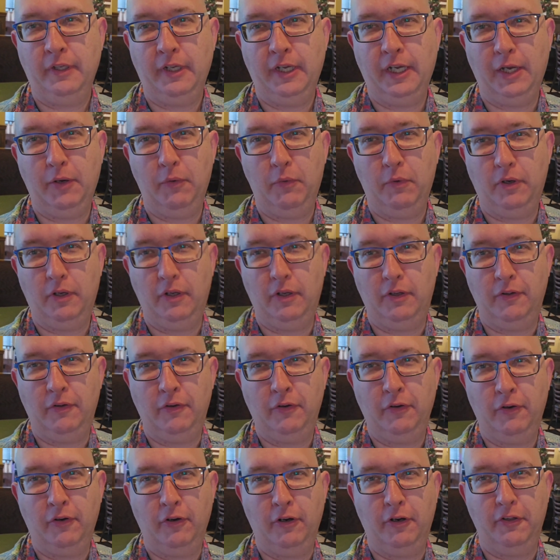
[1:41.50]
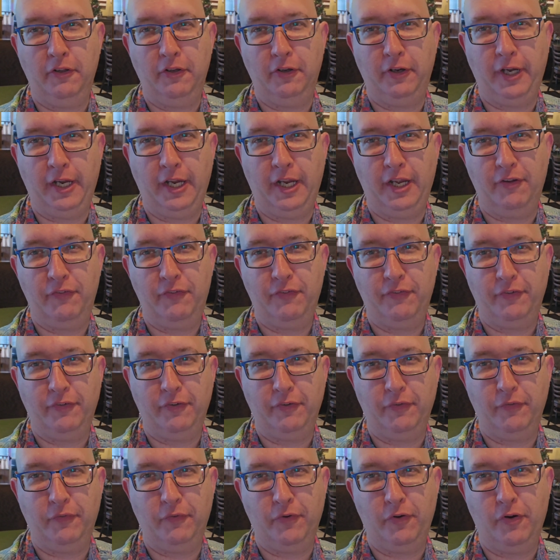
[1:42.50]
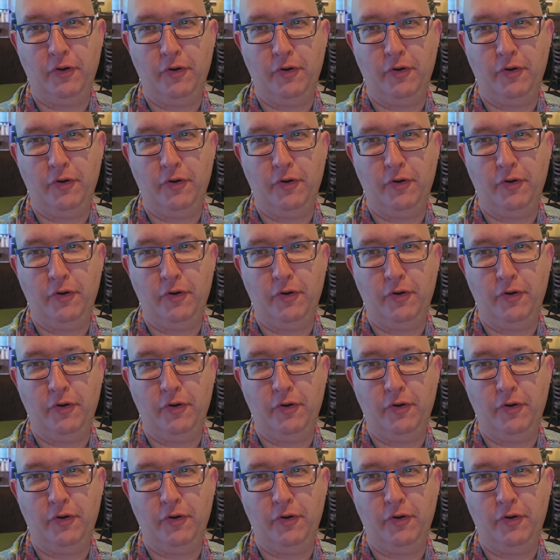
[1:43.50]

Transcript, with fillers: yeah, well, her other half for